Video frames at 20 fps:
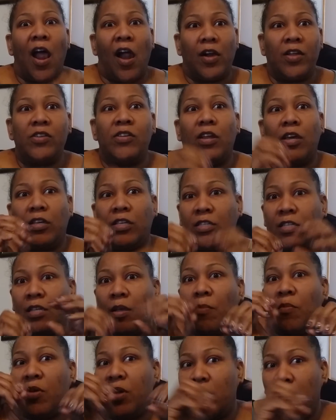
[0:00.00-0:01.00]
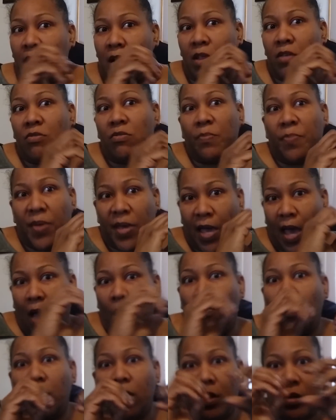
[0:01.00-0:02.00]
you know, somewhere in there you can pick
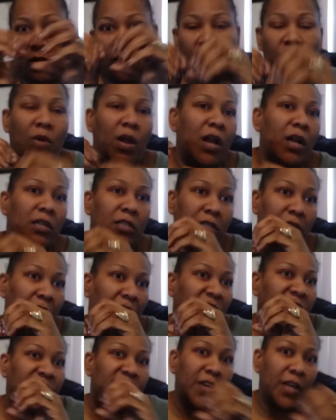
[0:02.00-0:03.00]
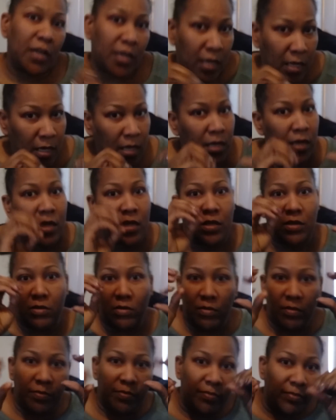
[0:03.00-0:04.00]
out one of those words, you know, funky,
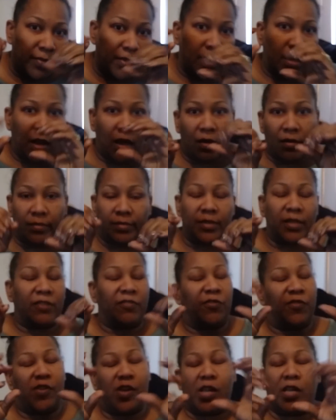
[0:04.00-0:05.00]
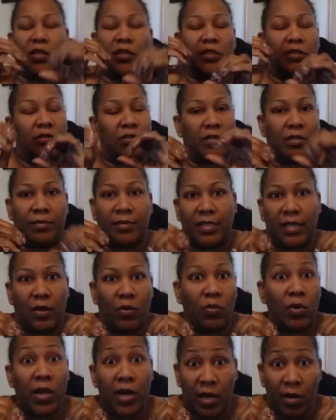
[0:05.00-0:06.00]
cool, you know what I'm saying, fresh, you know what I'm
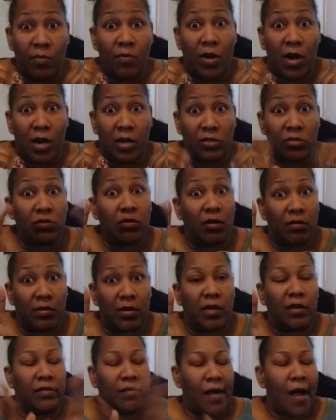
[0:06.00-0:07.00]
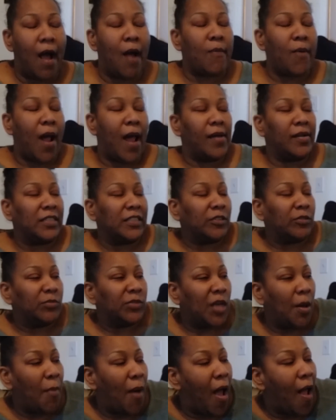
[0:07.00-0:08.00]
saying. One of them words you're going to know. All right. That's what
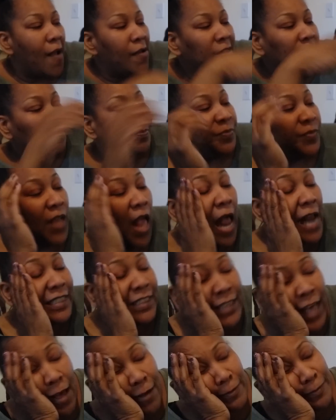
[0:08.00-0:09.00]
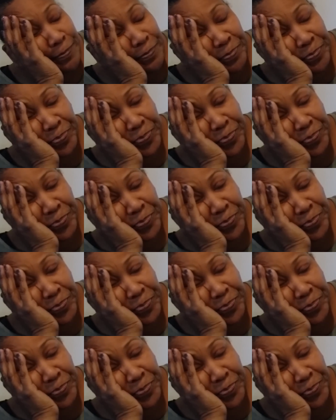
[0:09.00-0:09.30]
I'm talking about. So,